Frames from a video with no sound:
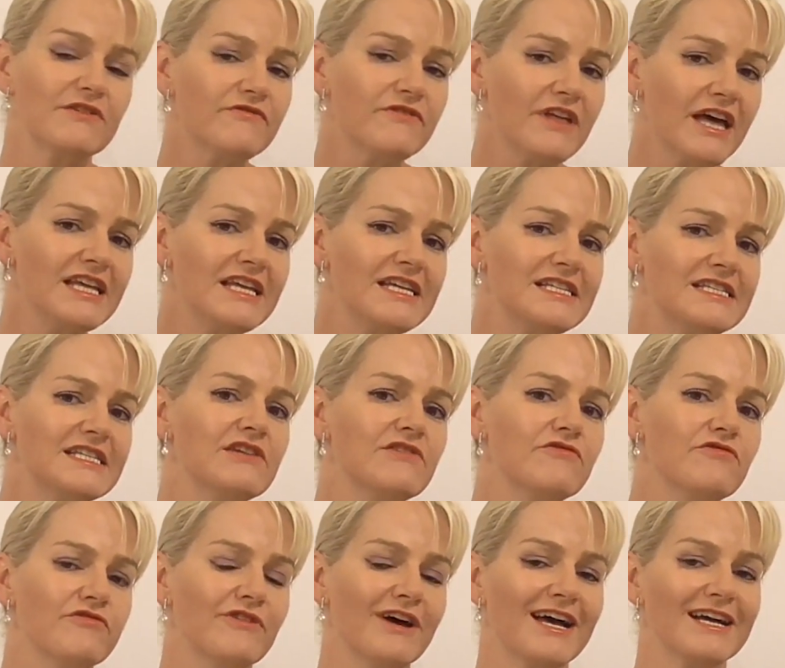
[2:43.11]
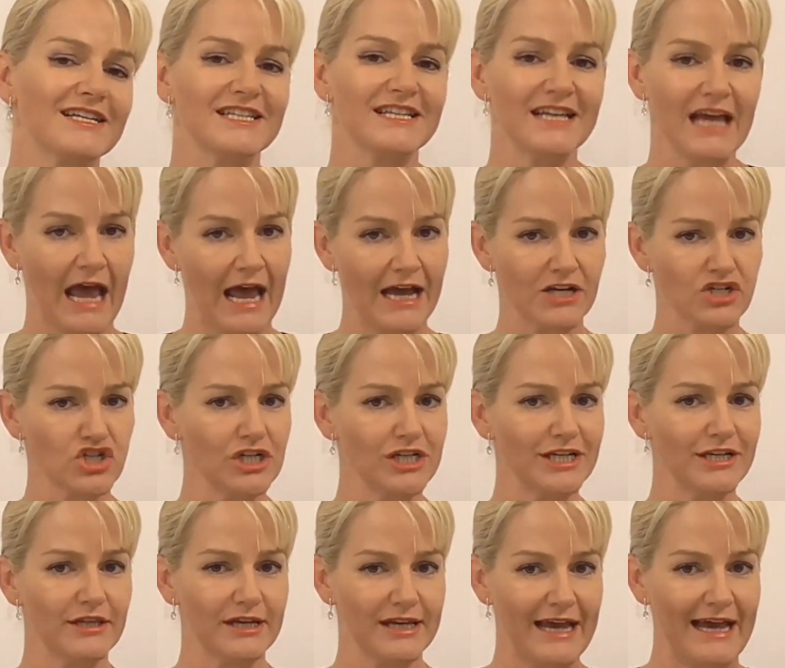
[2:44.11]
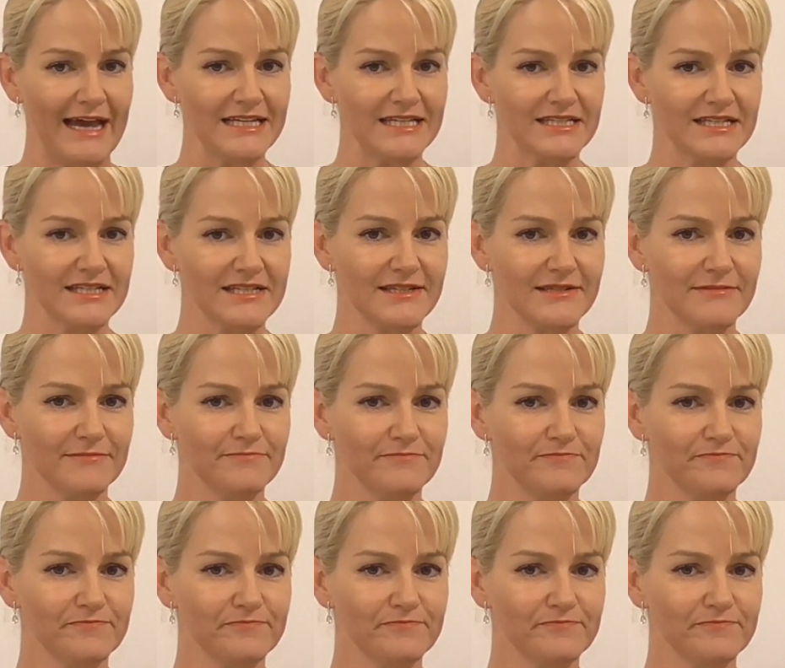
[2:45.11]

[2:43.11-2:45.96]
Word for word: if that is in fact actually the case.